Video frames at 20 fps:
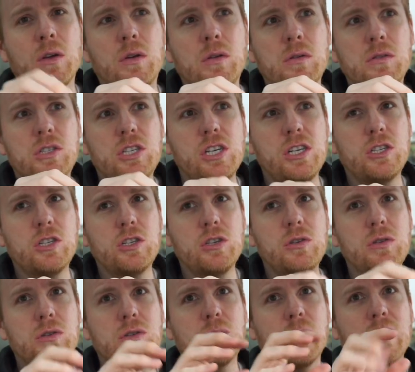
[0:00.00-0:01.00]
Gucci
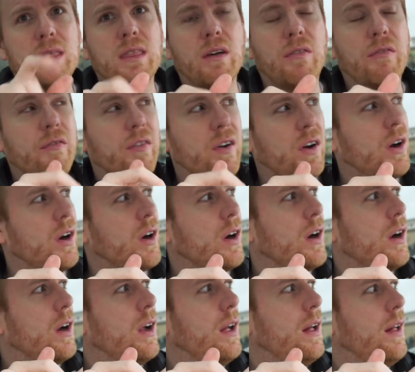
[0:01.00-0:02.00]
shoes with the
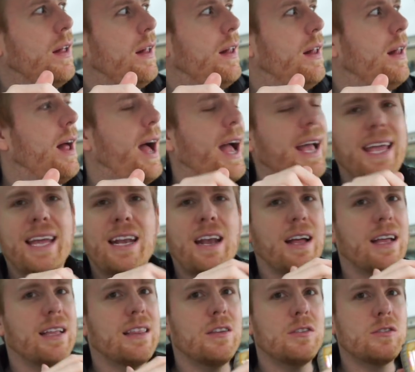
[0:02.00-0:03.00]
fur. I
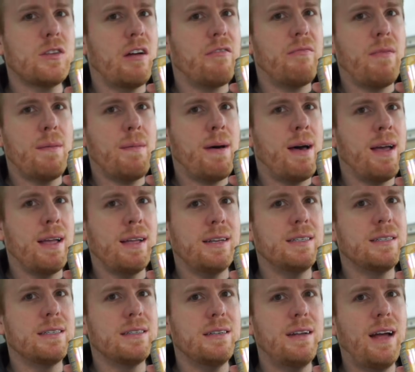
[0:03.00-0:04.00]
cannot get those off my
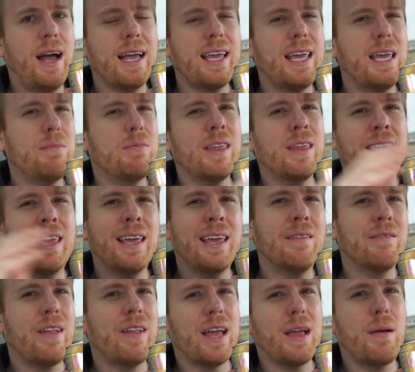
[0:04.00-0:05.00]
mind. I keep thinking
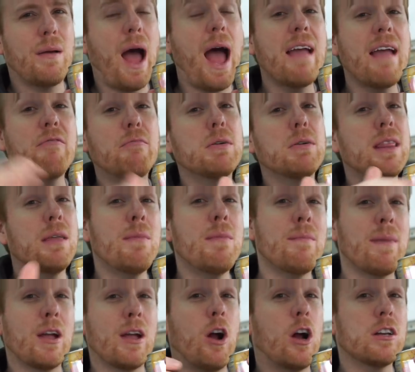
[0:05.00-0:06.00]
of like, I've put them in
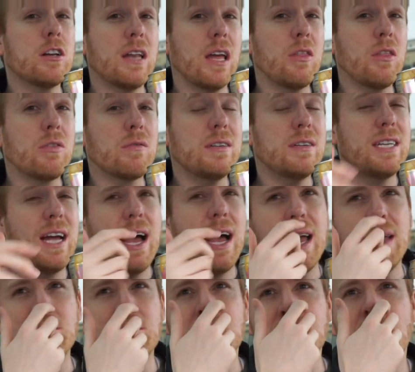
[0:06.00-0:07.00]
my cart like three
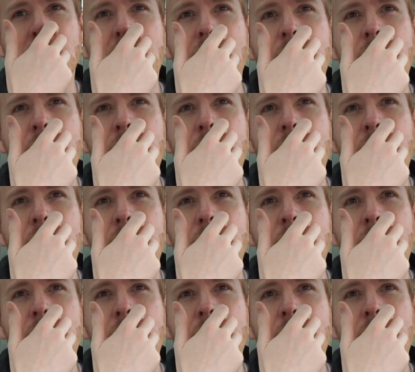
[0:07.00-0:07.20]
times.